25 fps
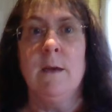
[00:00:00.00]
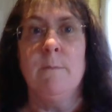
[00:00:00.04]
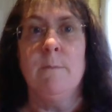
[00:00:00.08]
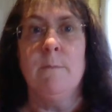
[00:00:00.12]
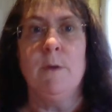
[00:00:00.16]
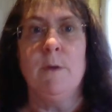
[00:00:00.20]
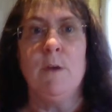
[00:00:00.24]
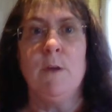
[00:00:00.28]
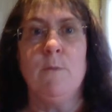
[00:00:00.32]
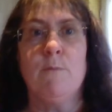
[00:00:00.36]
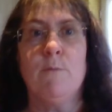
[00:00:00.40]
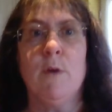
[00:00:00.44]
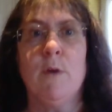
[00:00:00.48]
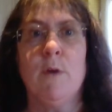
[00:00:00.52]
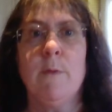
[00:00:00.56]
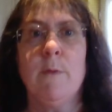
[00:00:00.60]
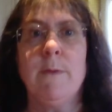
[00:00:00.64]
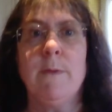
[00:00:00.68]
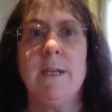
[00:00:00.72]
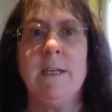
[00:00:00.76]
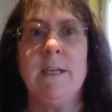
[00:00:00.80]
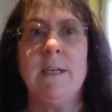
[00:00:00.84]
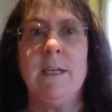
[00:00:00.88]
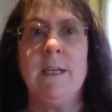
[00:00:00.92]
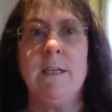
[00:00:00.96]
but you
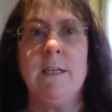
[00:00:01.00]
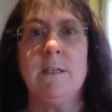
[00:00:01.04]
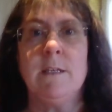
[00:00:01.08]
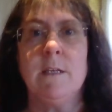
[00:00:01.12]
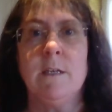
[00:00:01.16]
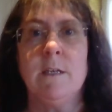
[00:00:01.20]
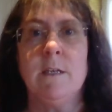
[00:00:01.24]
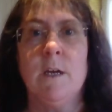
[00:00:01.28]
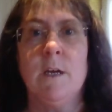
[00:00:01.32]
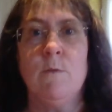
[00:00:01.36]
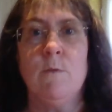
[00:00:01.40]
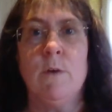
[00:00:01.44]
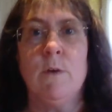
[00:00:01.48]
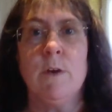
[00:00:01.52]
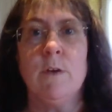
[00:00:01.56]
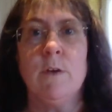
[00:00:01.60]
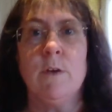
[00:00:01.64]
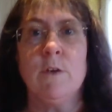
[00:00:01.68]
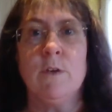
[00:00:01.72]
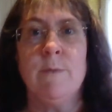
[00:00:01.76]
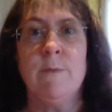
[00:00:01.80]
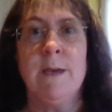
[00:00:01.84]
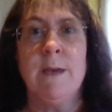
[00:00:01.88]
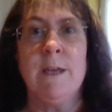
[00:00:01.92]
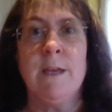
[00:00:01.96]
probably need to know what
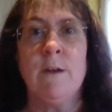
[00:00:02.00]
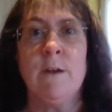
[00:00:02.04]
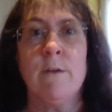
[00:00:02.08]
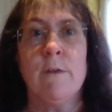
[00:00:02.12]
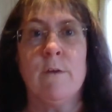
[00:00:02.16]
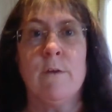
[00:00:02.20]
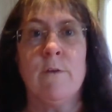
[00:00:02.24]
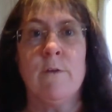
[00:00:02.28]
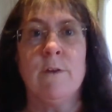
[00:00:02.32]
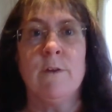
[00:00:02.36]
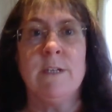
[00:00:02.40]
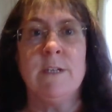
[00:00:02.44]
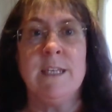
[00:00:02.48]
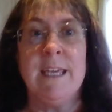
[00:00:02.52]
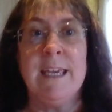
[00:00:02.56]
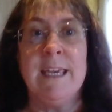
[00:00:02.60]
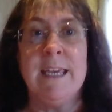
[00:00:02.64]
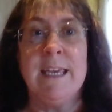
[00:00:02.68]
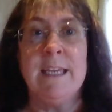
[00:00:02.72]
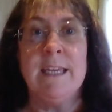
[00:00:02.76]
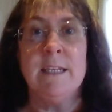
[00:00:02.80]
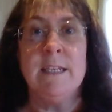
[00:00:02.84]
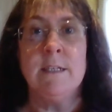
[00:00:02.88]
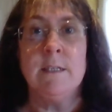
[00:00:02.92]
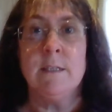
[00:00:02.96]
your domain authority
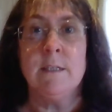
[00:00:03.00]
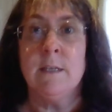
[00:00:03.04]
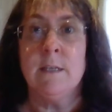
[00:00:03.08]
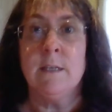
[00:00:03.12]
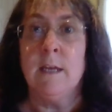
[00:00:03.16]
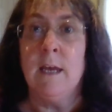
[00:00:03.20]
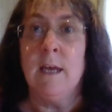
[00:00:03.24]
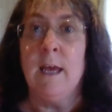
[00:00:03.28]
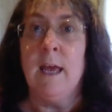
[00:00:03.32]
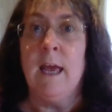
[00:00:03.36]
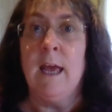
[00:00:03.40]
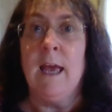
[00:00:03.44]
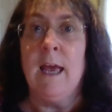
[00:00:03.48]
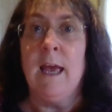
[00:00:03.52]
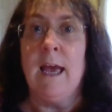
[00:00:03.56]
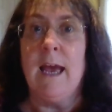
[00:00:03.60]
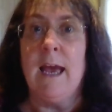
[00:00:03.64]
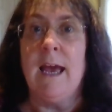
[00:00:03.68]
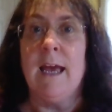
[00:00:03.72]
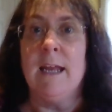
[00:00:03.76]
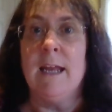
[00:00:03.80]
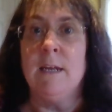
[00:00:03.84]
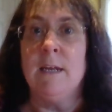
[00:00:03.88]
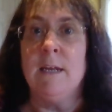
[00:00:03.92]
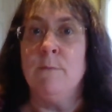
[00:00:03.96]
is.
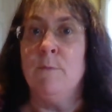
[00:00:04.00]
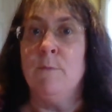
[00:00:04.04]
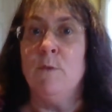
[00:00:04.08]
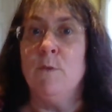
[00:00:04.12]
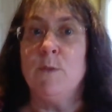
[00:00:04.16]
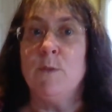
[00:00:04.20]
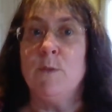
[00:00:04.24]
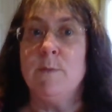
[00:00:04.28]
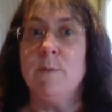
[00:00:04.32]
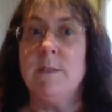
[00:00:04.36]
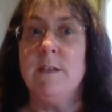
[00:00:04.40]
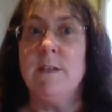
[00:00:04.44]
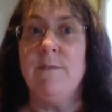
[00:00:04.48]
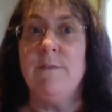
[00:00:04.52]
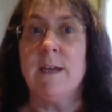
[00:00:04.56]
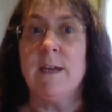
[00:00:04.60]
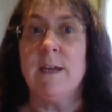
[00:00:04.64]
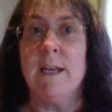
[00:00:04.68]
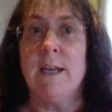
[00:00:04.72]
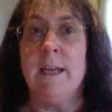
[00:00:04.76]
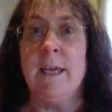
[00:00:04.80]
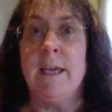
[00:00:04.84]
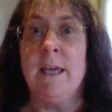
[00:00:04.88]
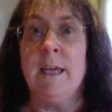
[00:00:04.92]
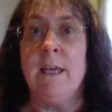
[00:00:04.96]
And more
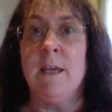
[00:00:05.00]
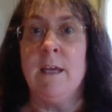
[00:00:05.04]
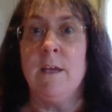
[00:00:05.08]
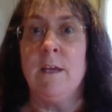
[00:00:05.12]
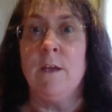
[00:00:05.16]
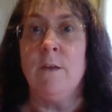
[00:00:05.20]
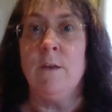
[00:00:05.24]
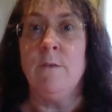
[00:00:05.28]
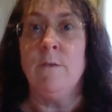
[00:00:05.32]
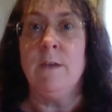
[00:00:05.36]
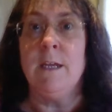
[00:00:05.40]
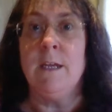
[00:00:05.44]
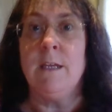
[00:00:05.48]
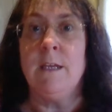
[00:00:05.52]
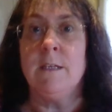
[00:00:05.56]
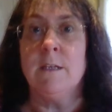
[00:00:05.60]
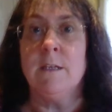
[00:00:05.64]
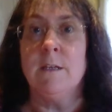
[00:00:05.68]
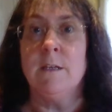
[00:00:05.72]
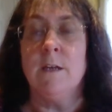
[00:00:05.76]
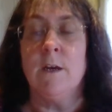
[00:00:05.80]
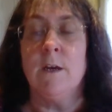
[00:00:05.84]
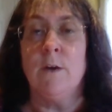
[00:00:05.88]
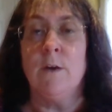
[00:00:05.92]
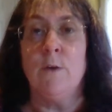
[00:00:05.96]
specifically, you need to
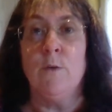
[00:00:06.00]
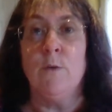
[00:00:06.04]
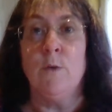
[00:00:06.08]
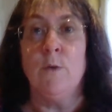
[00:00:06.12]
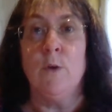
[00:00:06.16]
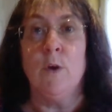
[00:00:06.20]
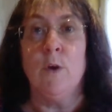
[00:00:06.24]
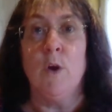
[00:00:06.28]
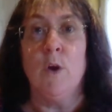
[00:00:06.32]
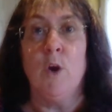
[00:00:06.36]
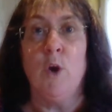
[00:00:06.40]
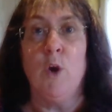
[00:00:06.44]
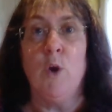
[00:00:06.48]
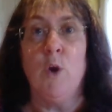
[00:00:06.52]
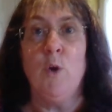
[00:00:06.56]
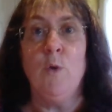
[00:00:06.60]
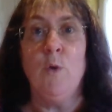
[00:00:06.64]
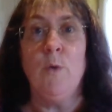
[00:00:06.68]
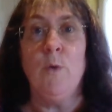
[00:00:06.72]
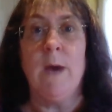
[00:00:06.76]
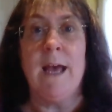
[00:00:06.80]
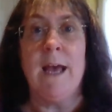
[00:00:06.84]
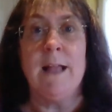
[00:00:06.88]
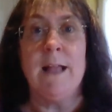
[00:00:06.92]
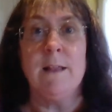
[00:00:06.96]
know
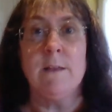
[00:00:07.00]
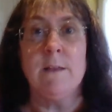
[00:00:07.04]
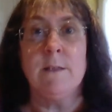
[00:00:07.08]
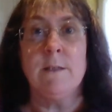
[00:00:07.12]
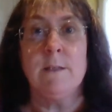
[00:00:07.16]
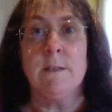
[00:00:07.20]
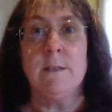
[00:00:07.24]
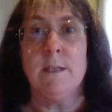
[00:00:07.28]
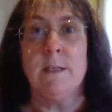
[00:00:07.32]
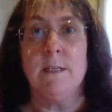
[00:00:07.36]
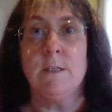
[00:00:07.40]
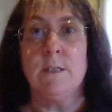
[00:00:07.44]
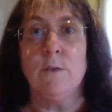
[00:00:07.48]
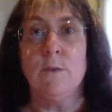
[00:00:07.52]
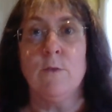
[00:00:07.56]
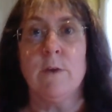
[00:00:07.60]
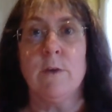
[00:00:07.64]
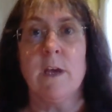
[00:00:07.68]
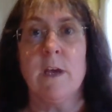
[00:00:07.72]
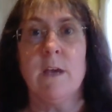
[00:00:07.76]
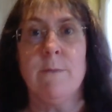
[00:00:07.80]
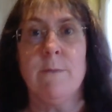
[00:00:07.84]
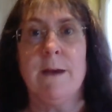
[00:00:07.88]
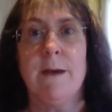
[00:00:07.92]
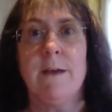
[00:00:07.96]
who else is
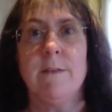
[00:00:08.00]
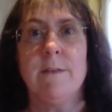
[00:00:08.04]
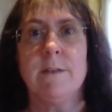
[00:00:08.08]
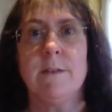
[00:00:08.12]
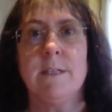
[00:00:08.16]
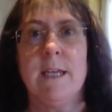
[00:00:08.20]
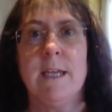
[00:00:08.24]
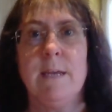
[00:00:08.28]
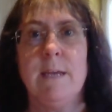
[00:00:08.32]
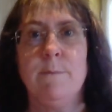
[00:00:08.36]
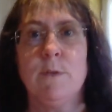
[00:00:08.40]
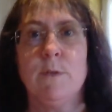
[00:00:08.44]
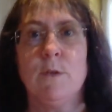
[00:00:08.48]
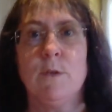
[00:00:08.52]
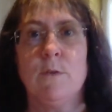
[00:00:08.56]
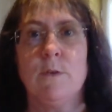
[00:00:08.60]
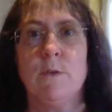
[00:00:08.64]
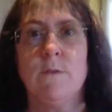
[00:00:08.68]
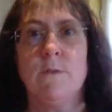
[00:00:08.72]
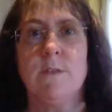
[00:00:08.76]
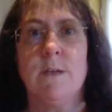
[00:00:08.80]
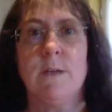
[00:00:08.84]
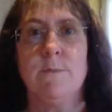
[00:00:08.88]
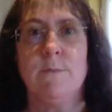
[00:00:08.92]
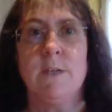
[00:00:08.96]
talking about the same
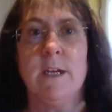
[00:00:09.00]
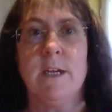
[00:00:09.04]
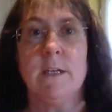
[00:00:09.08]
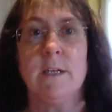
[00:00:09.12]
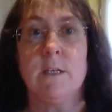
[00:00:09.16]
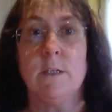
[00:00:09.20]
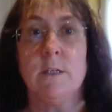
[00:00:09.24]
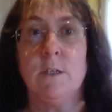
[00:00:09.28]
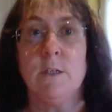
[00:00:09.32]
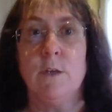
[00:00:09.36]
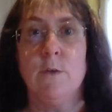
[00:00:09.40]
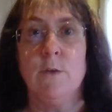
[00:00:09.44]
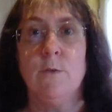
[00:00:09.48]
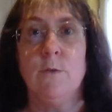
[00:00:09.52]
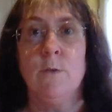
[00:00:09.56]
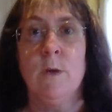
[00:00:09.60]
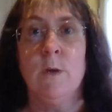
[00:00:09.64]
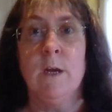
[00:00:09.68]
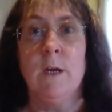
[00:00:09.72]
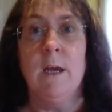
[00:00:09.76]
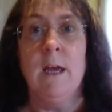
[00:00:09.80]
sort of subject as you